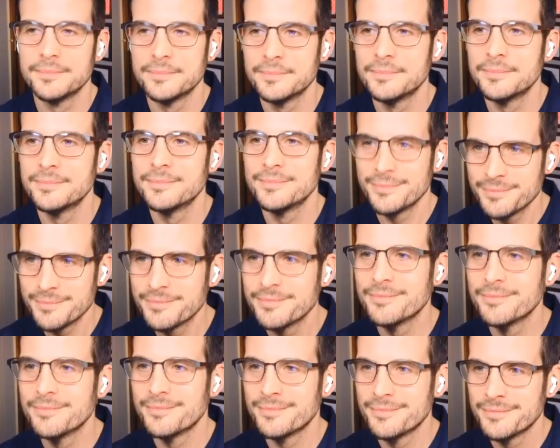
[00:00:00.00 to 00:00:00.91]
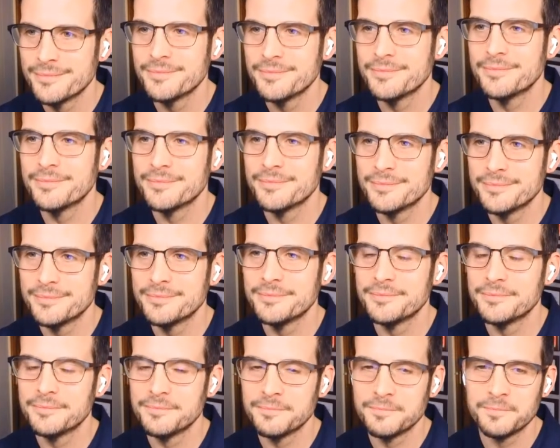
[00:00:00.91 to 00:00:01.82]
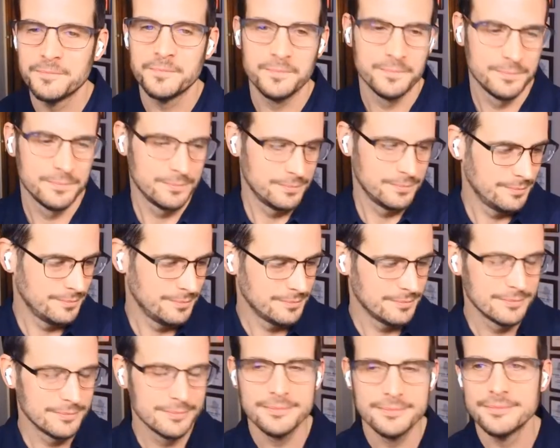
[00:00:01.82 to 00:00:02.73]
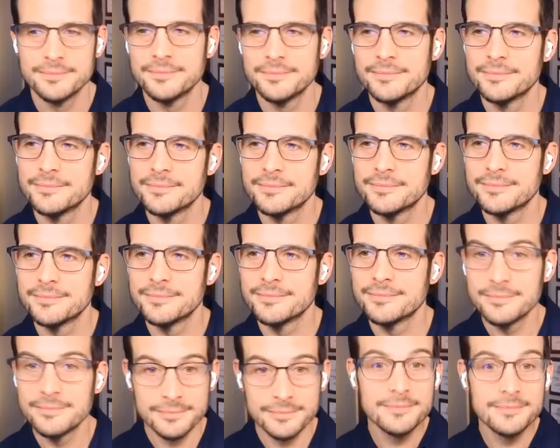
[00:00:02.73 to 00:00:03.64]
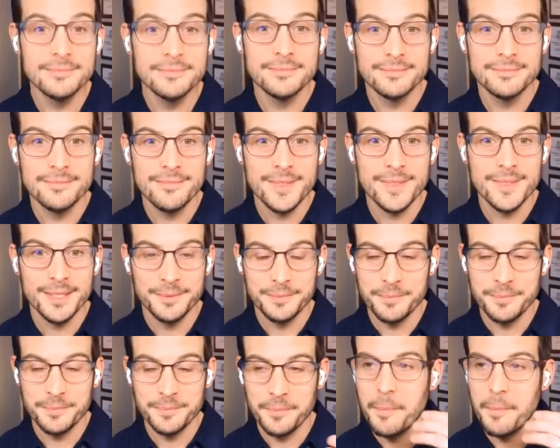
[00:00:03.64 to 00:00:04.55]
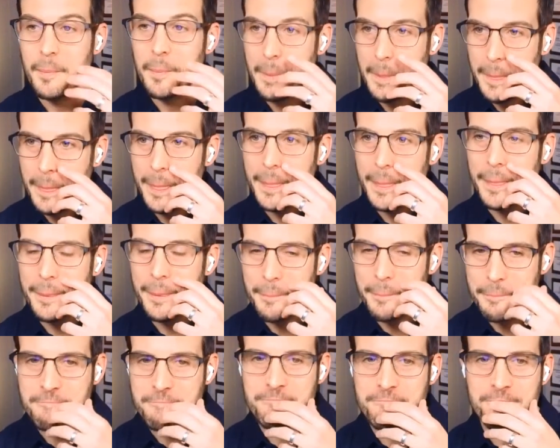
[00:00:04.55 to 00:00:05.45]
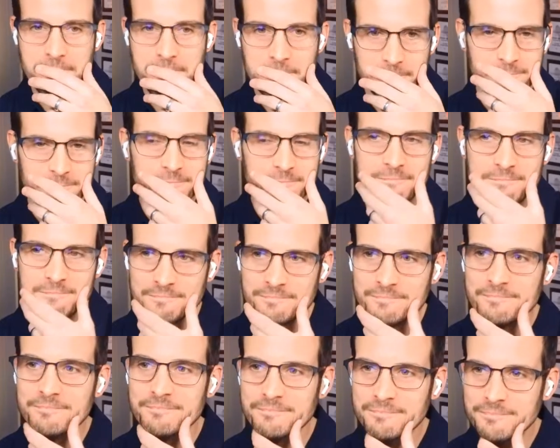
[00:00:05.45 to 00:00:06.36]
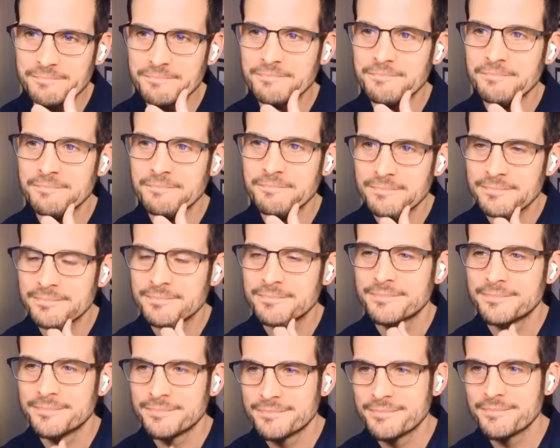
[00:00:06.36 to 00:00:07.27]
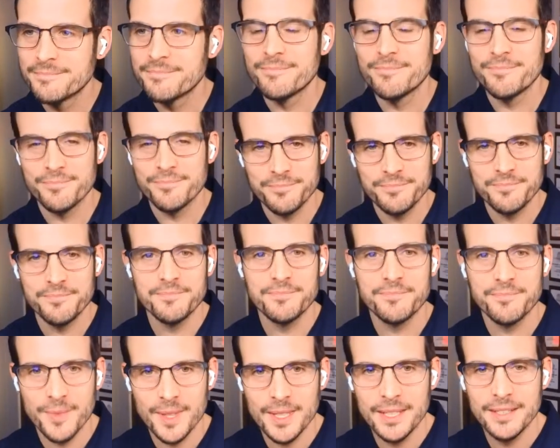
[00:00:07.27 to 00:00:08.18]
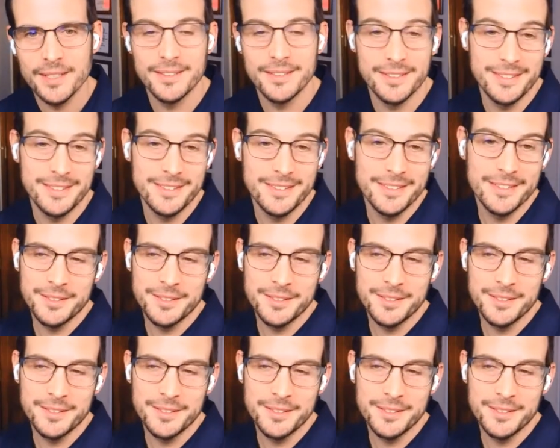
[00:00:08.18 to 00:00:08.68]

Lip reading: And you kind of have like like a newscaster. It reminds me of like and that's probably why it's done that way as a newscaster, right? Over the shoulder.